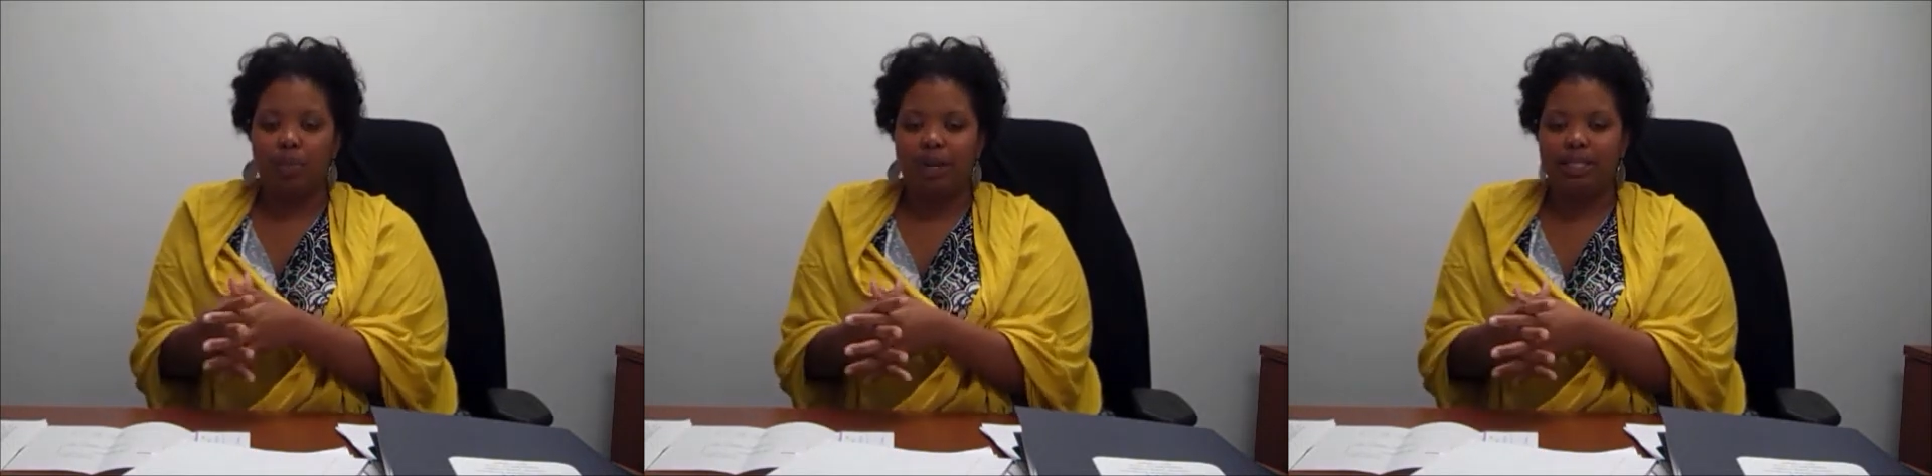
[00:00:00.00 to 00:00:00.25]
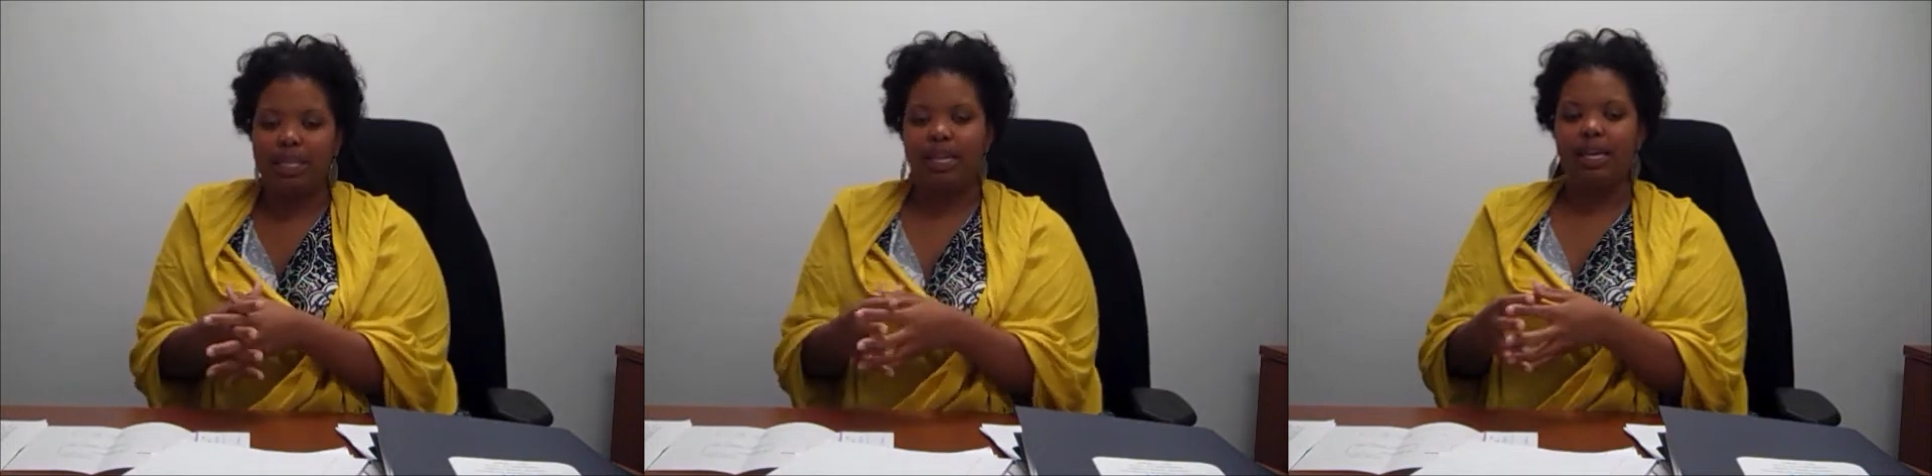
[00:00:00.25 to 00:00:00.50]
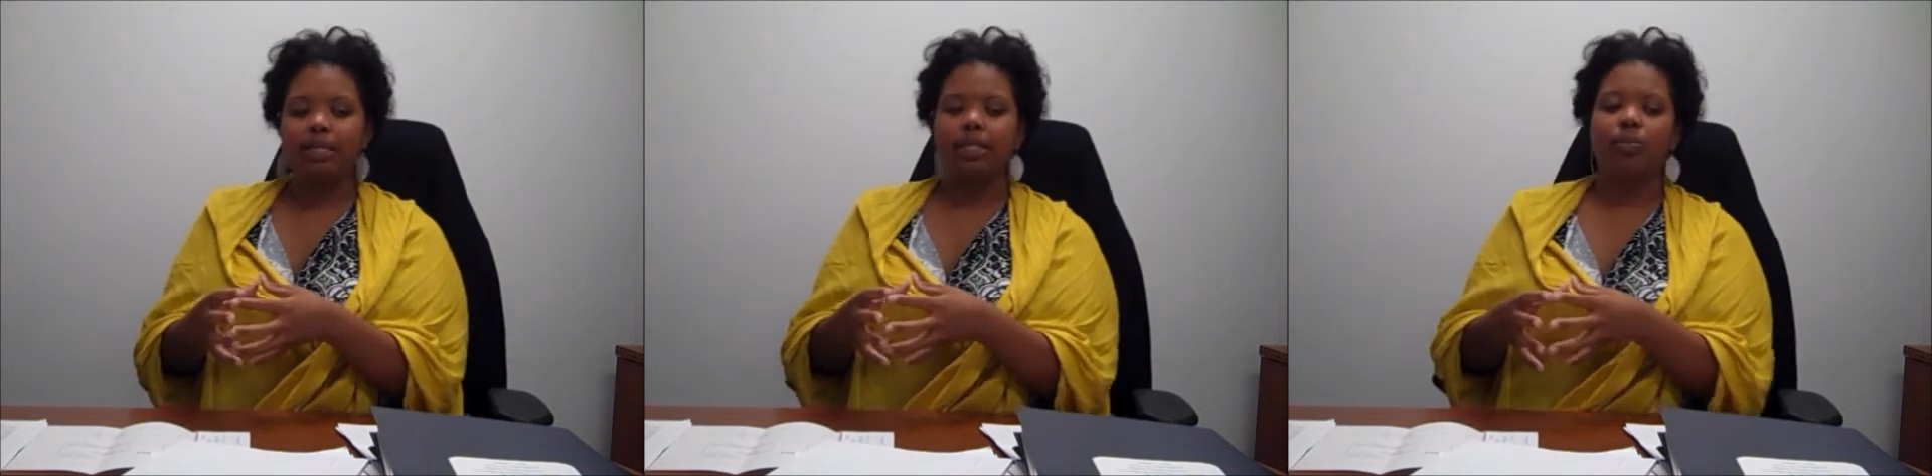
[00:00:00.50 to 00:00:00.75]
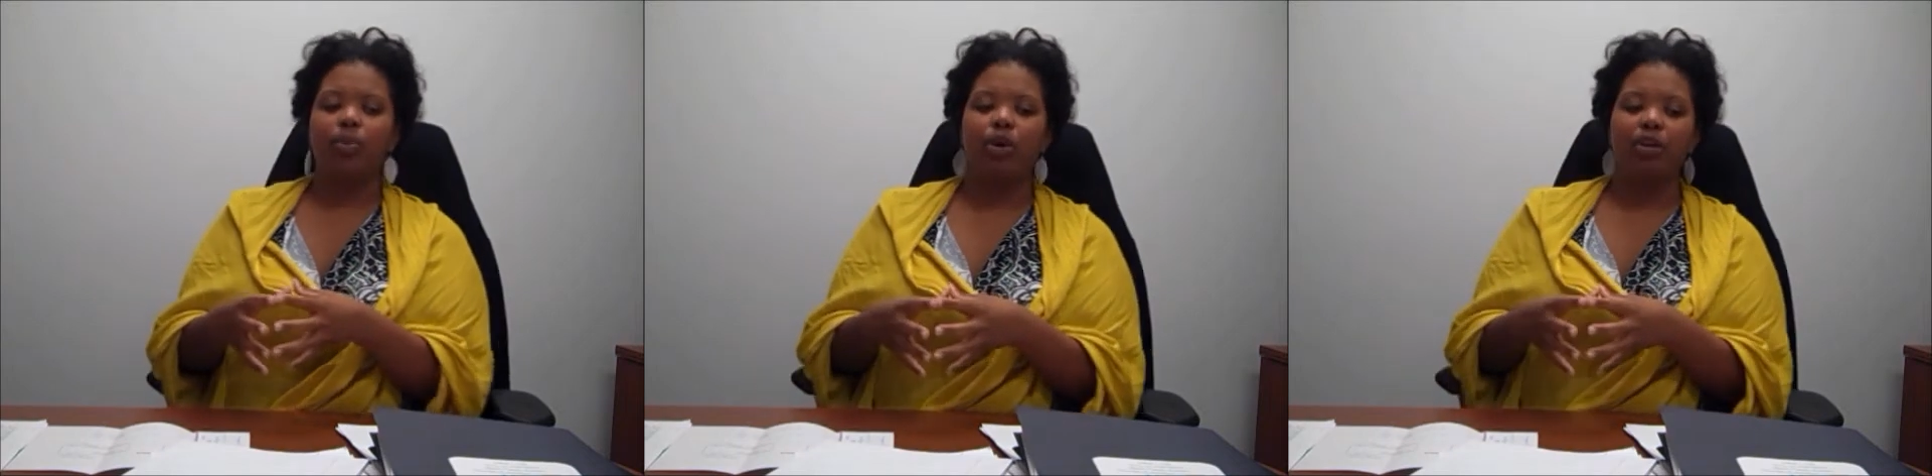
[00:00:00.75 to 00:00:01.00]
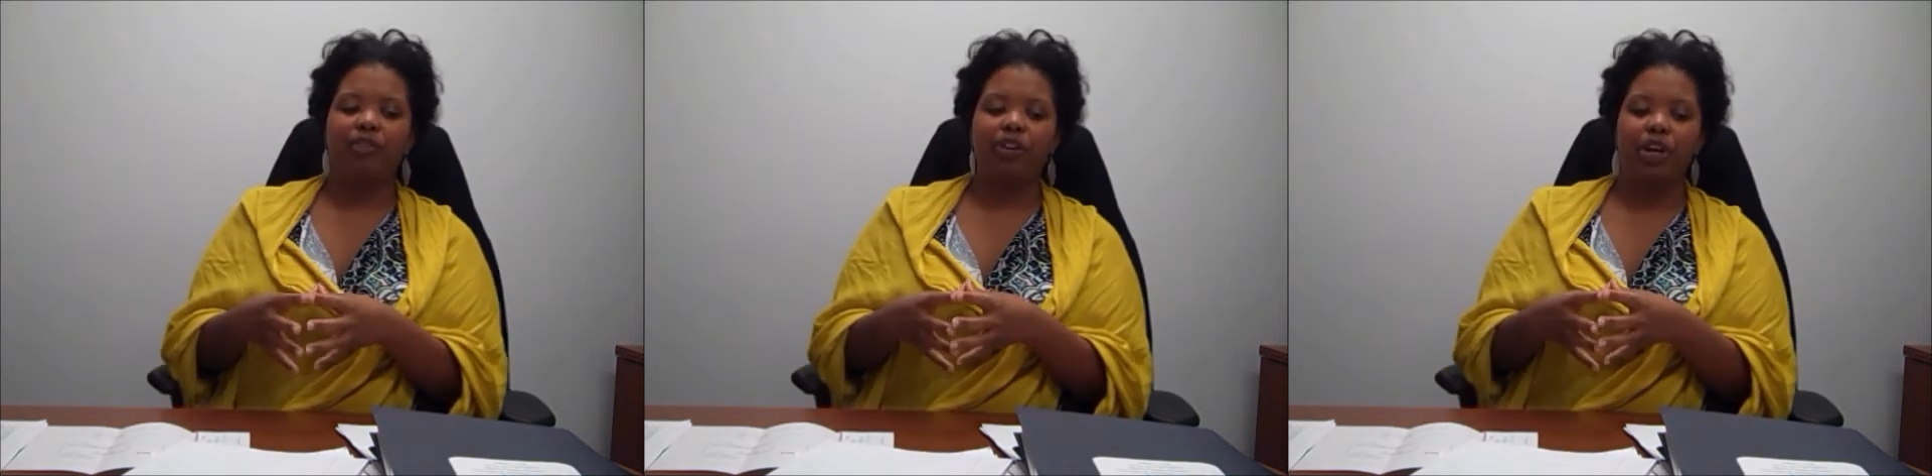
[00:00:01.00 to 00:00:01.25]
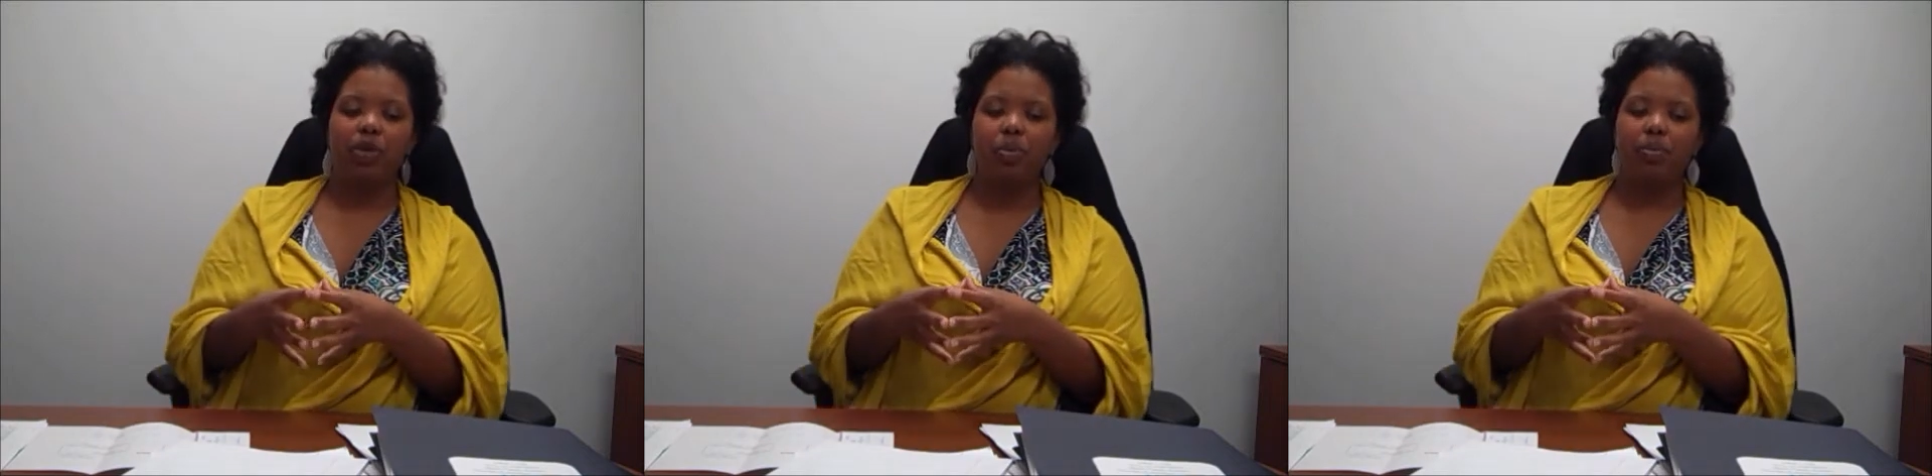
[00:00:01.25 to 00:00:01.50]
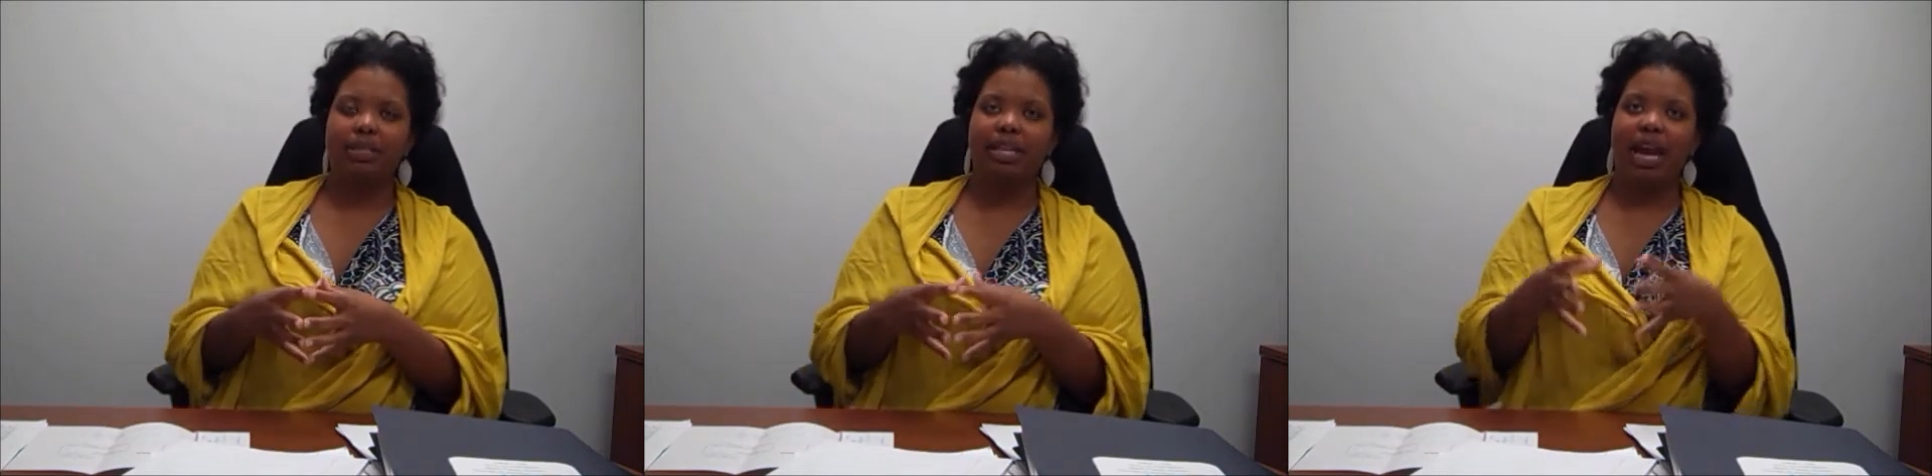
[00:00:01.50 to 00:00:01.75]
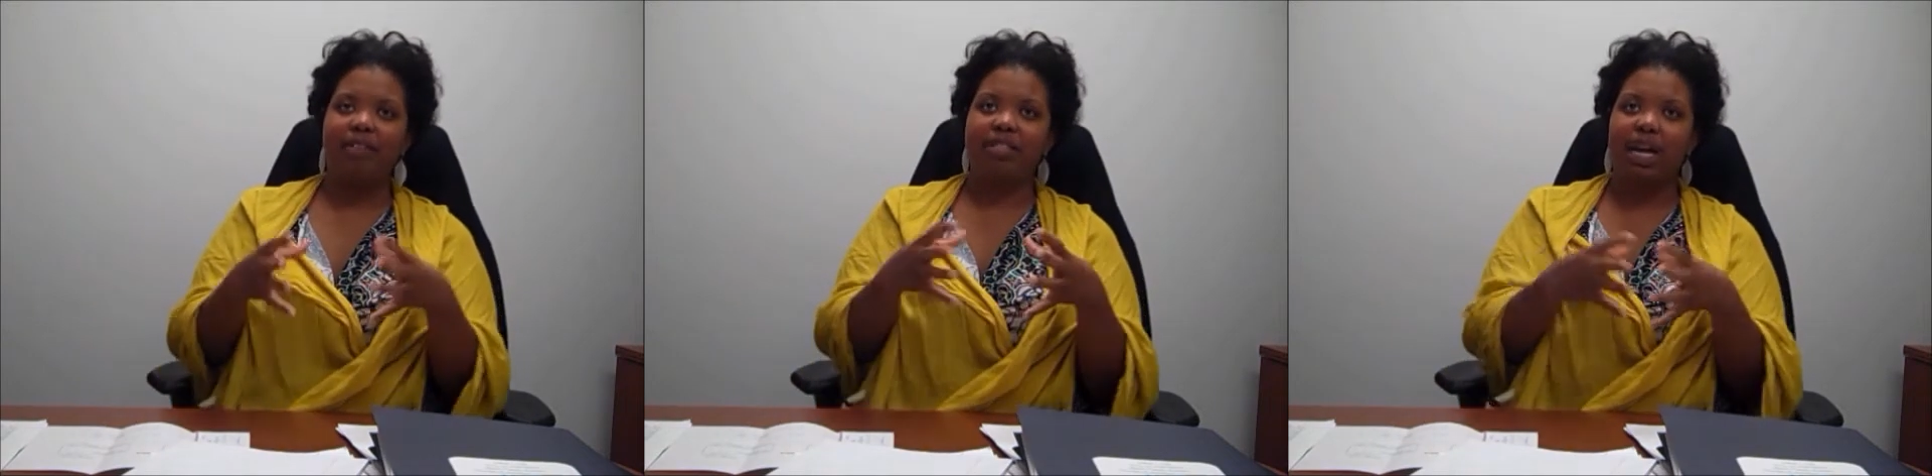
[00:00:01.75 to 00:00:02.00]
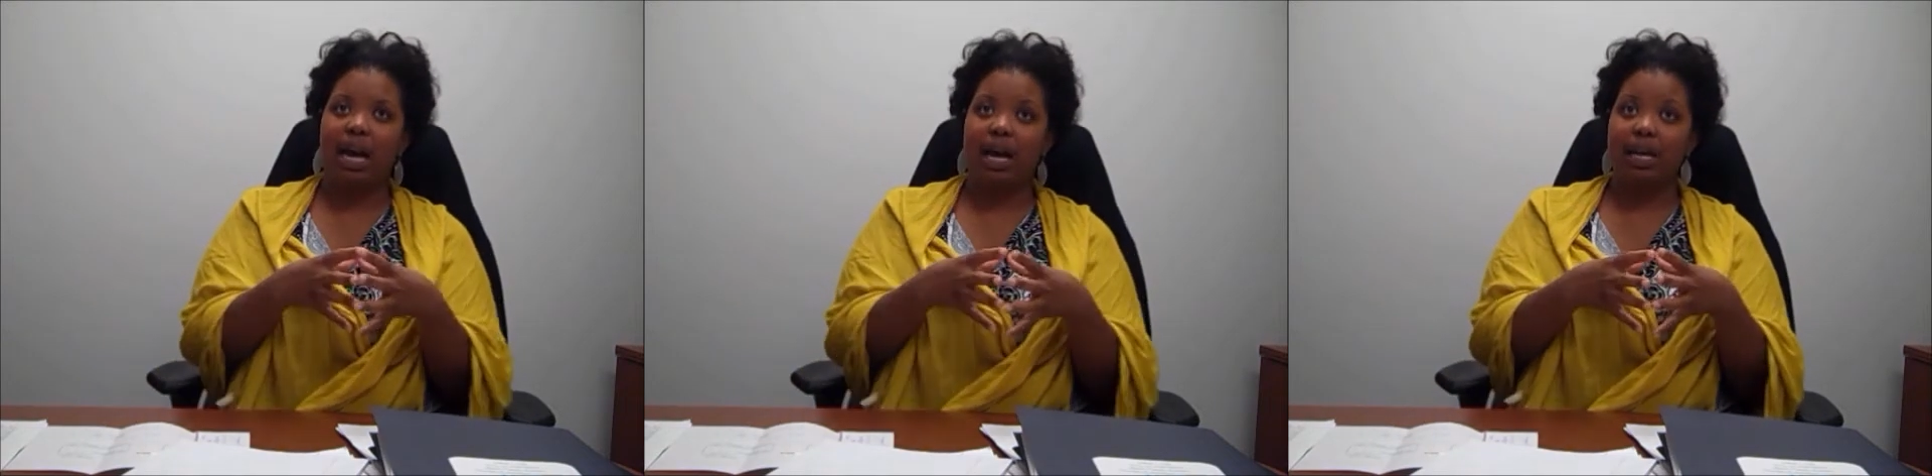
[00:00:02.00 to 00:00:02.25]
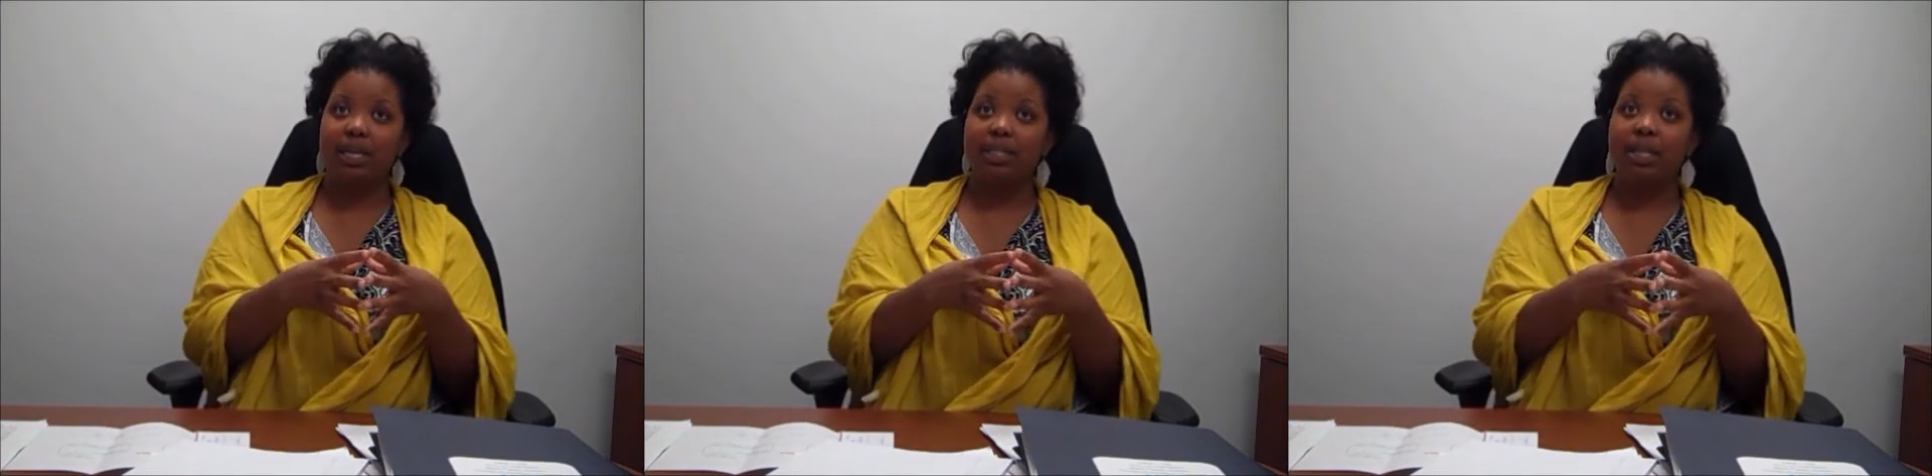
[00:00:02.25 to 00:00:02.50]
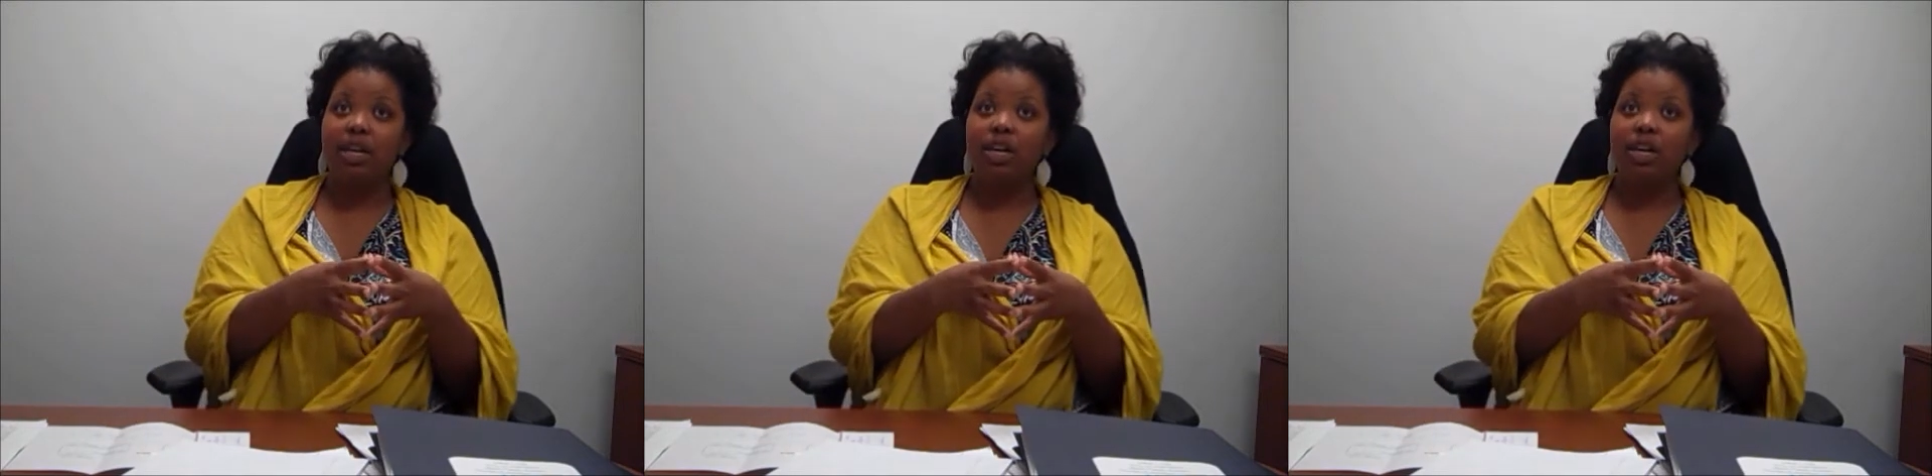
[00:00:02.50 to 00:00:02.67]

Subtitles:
because I think it's important for young women to have ties,